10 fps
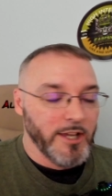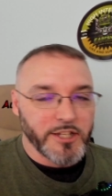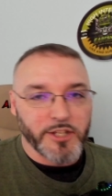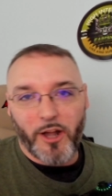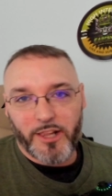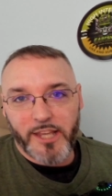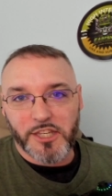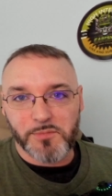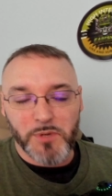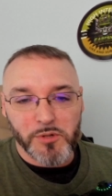you know I like
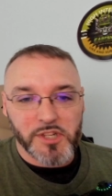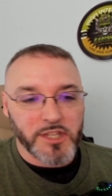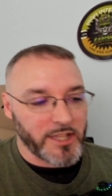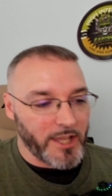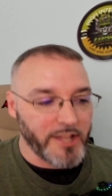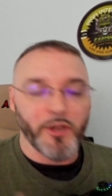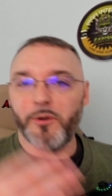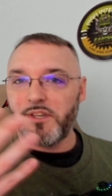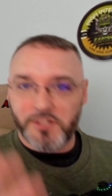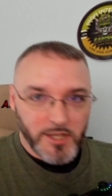his music, and I know
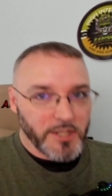he's